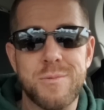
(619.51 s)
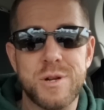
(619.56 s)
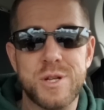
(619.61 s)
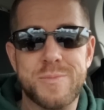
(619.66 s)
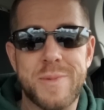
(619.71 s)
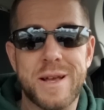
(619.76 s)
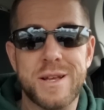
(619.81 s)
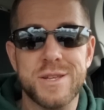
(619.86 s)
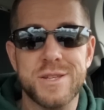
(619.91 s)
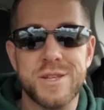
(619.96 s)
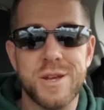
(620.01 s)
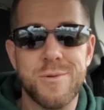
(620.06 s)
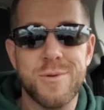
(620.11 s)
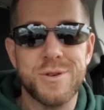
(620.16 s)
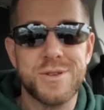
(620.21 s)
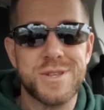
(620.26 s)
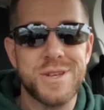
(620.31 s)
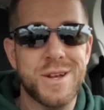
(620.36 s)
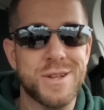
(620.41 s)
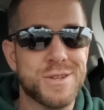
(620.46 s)
which makes
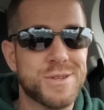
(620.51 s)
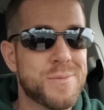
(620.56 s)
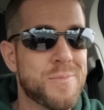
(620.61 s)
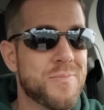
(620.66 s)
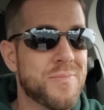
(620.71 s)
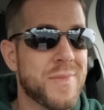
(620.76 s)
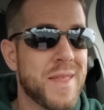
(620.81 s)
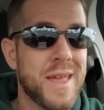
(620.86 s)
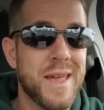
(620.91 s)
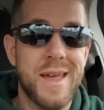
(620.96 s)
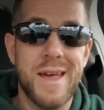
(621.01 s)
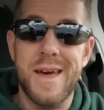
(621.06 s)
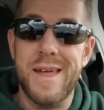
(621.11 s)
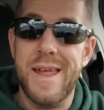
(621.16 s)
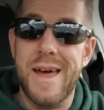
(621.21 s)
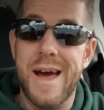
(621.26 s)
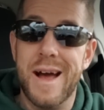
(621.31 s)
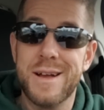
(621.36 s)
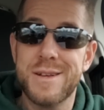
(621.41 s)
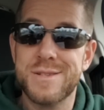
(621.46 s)
zero sense.
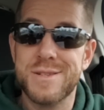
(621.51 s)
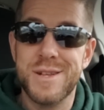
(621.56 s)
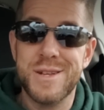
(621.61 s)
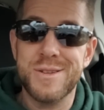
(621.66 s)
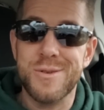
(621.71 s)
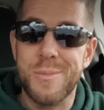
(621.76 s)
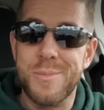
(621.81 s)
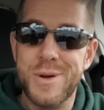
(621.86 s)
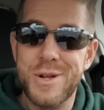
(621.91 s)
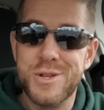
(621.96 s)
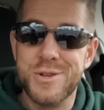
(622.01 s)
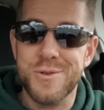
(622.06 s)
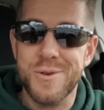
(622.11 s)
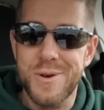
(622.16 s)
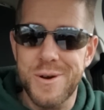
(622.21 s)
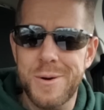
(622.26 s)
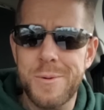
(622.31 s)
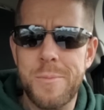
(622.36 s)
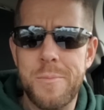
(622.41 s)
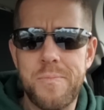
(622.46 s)
An accidental picture,
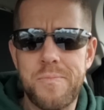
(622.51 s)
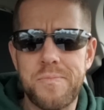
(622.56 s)
huh?